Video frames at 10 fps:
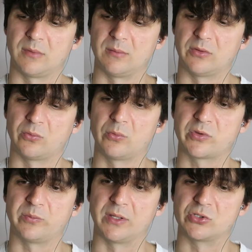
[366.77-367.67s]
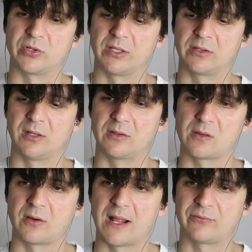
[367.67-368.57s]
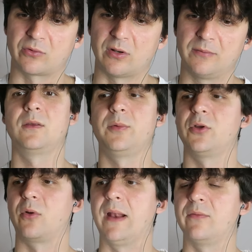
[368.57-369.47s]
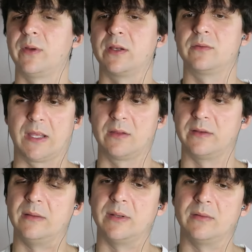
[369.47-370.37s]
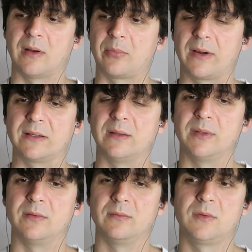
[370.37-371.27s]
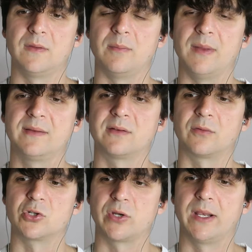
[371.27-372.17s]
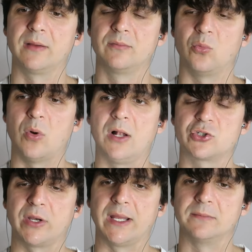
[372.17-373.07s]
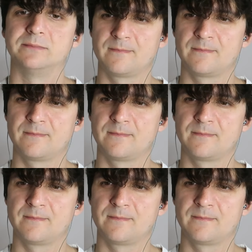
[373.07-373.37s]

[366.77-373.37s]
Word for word: Maybe this won't just be a journey into the heart after all. It'd be great if we could kill a demon, a brain demon, in the midst of our training, while training.